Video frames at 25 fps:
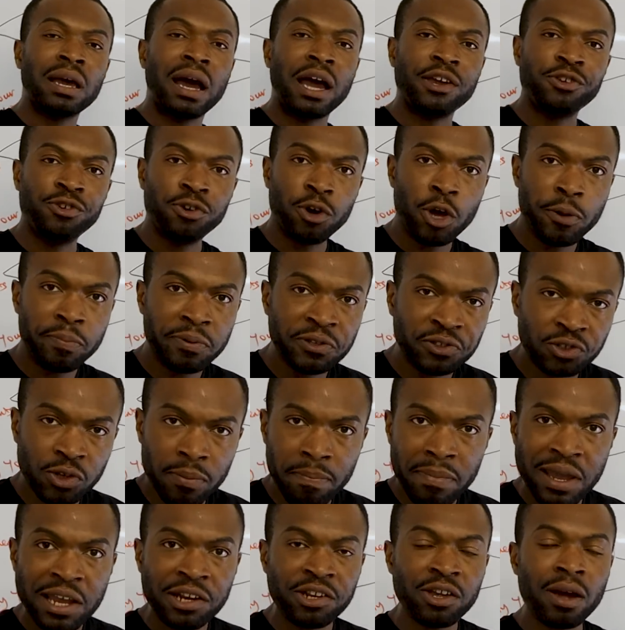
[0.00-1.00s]
Are you open to
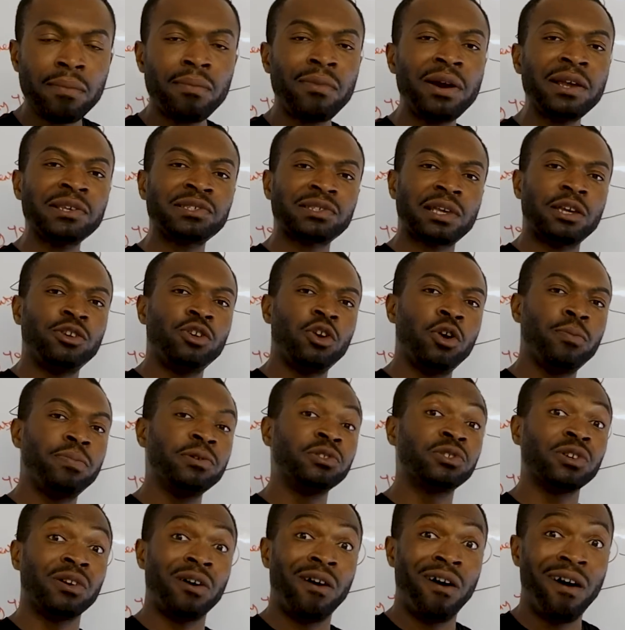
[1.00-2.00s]
medium risk? Are you
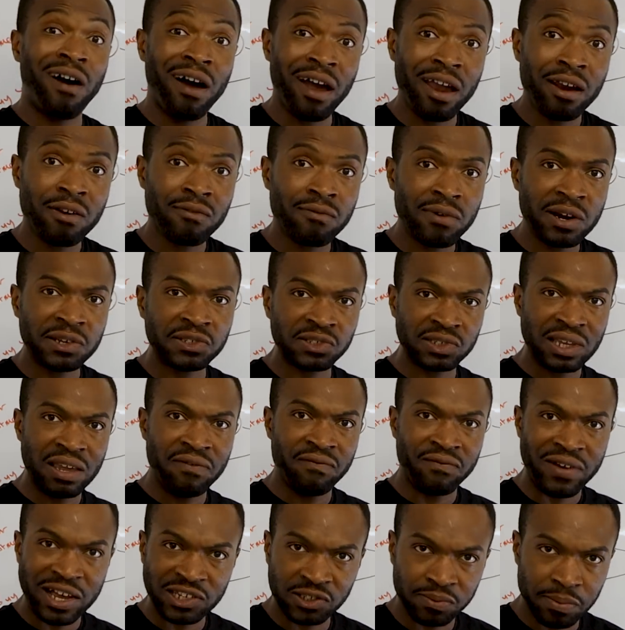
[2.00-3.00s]
open to high risk
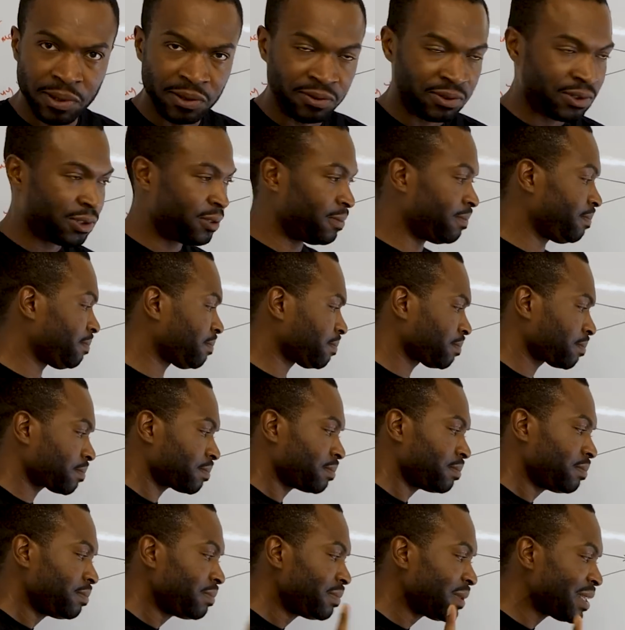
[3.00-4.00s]
investments?
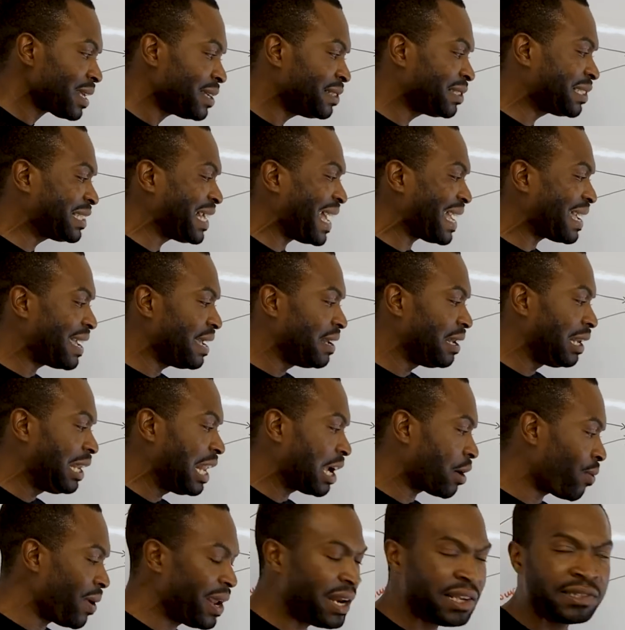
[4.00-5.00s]
Second,
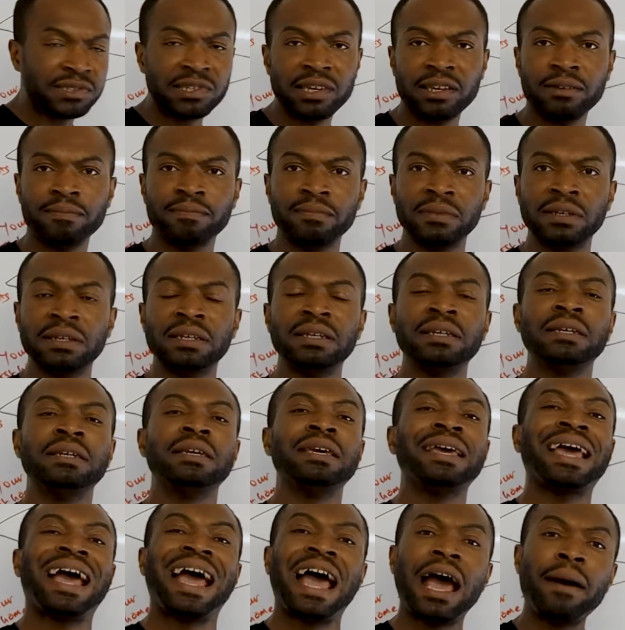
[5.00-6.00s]
liquidity.
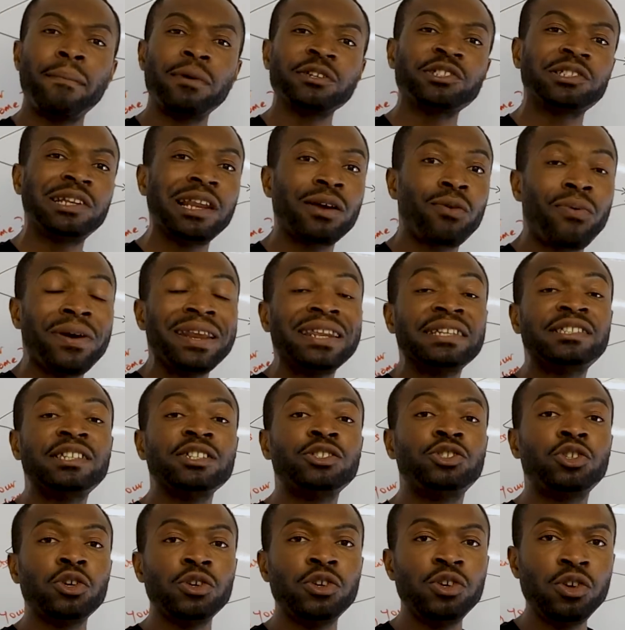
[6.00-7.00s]
How much
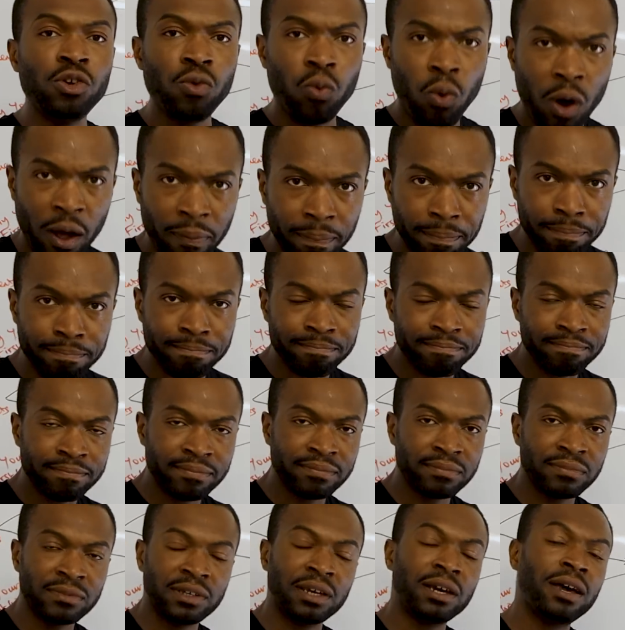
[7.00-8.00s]
liquidity do you want?
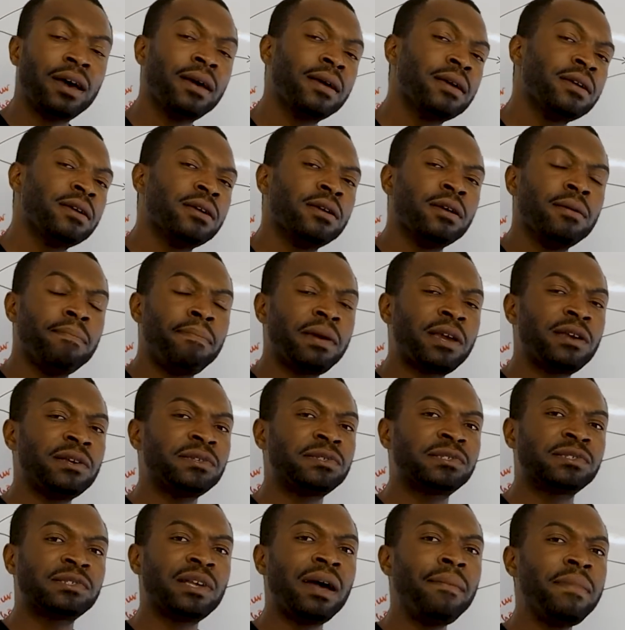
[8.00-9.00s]
Yeah,
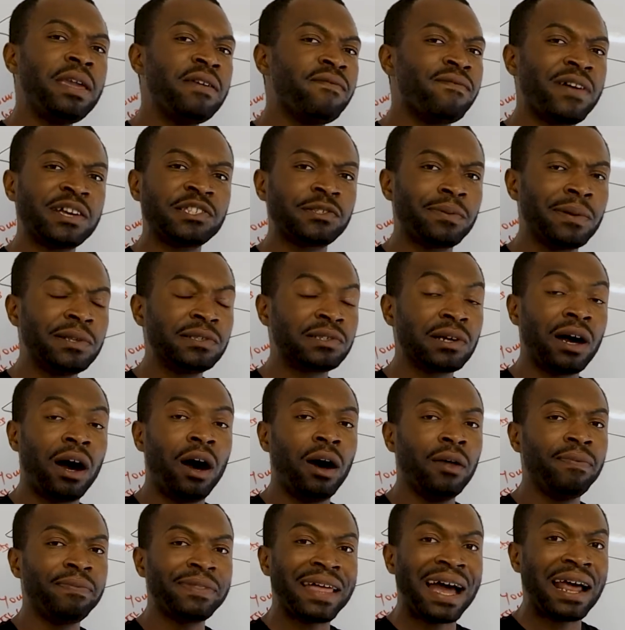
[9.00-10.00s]
because some investments
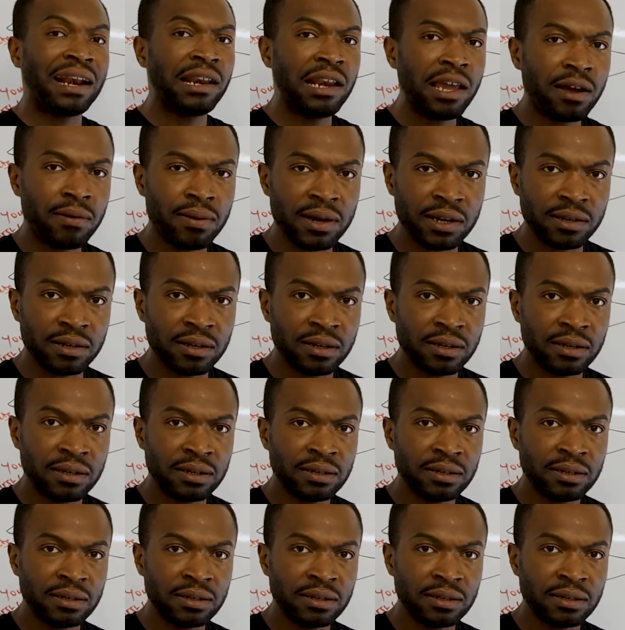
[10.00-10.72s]
aren't that liquid.